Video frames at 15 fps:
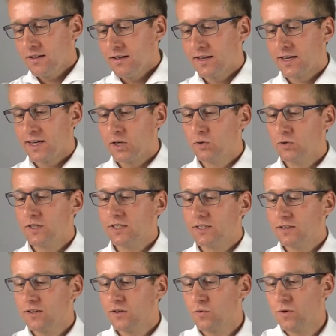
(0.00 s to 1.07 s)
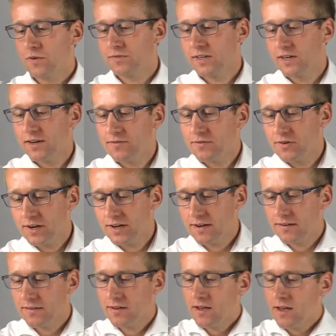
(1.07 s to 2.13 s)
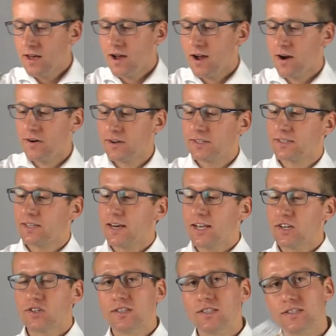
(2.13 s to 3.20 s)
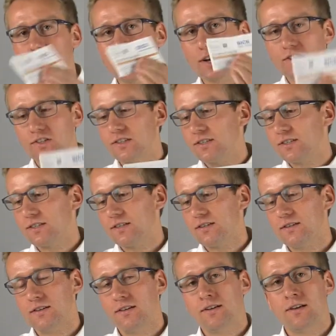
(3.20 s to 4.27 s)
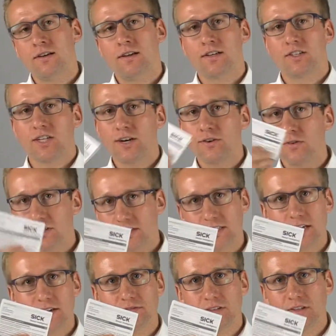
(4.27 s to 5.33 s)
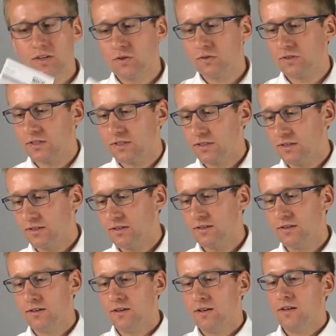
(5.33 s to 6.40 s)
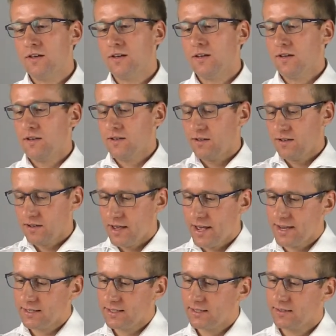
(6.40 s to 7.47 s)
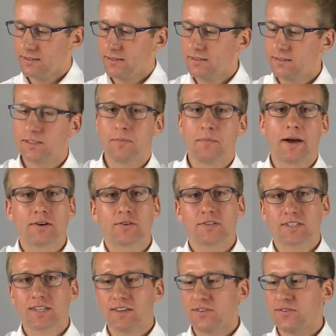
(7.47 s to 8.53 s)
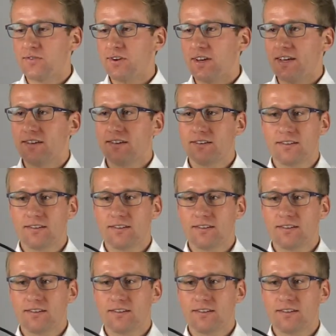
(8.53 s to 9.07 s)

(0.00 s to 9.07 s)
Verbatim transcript: Included with delivery are installation instructions, general safety notes, and the Microscan three.